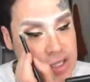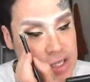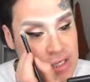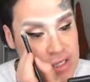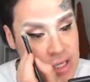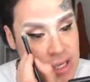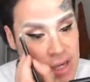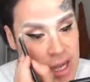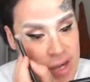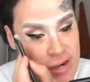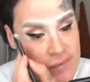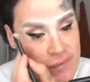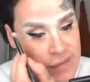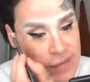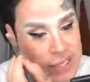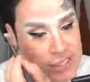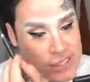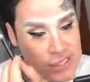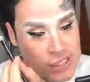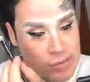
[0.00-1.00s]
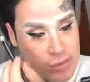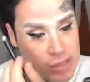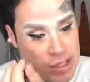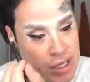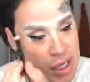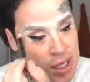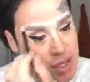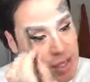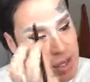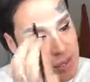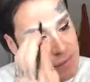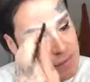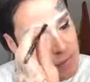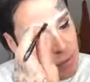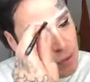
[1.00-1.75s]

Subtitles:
there's a lot of faces, but not a lot of